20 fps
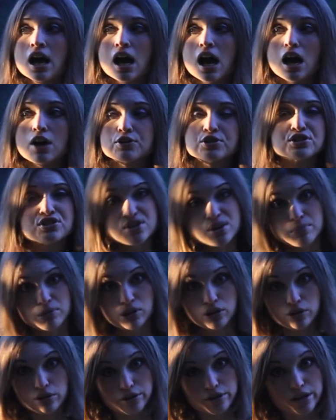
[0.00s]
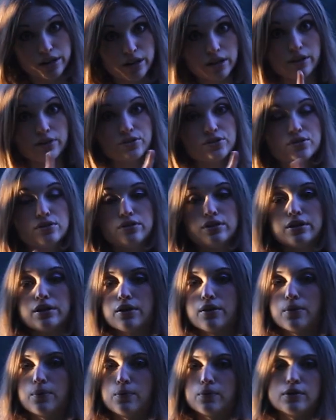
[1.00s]
how similar it is to the
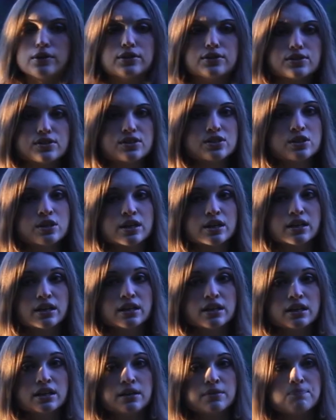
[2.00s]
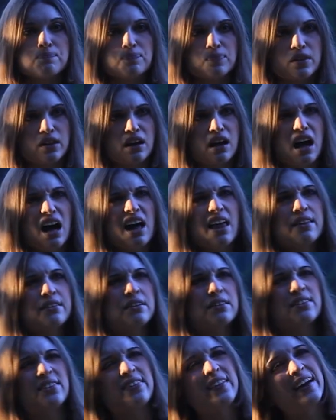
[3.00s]
other ones.
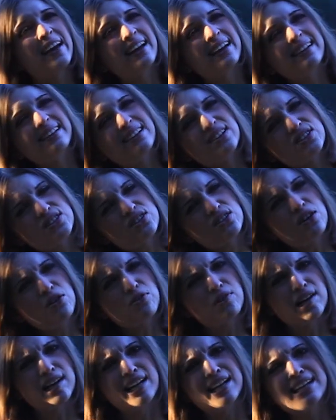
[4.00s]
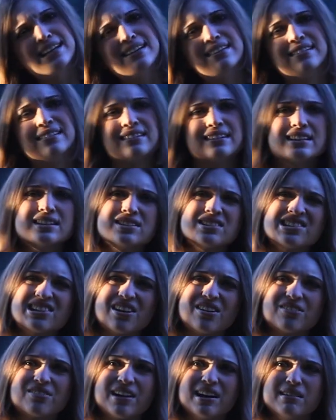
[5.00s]
Other than that, it's all right. It's an
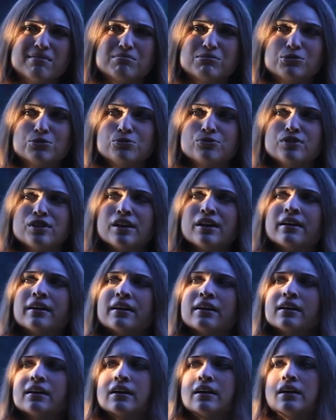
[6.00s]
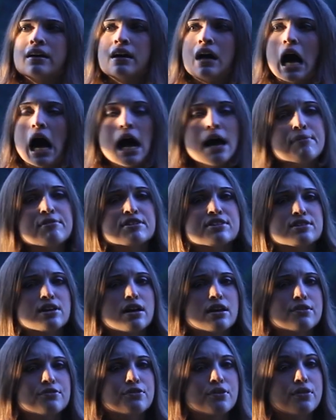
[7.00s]
all right movie. I'm
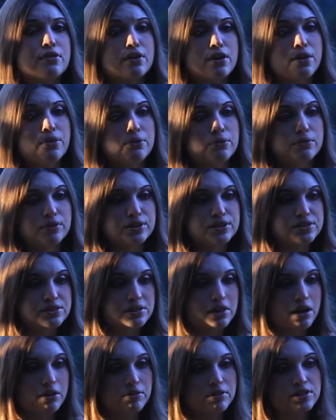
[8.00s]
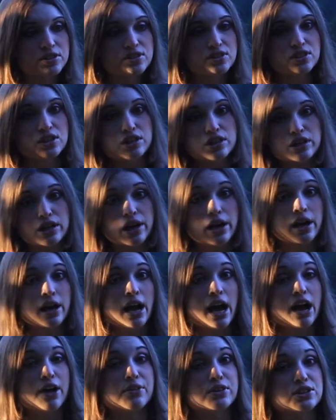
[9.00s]
excited for the other ones. I want to see
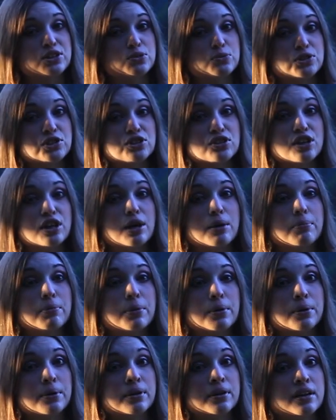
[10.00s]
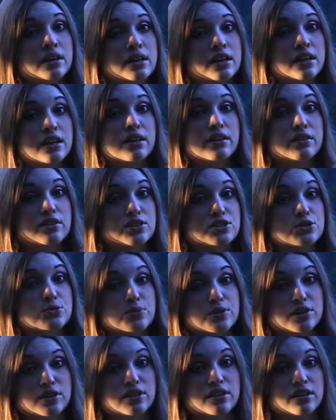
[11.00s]
how they switch it up in this
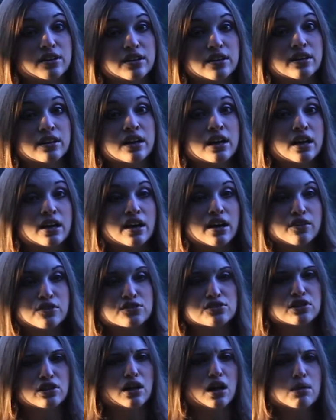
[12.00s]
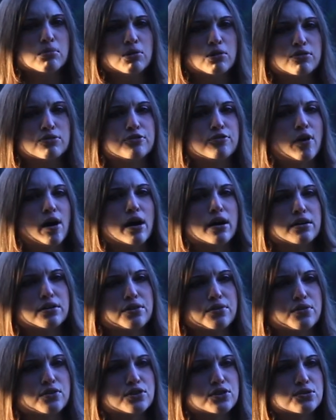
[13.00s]
one. And there's a lot more fire
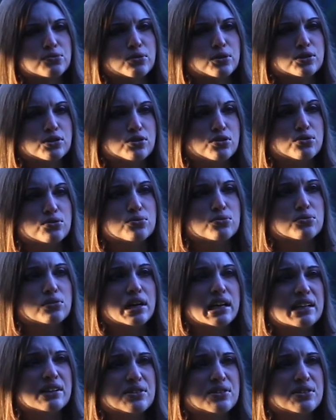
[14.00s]
in this one too, I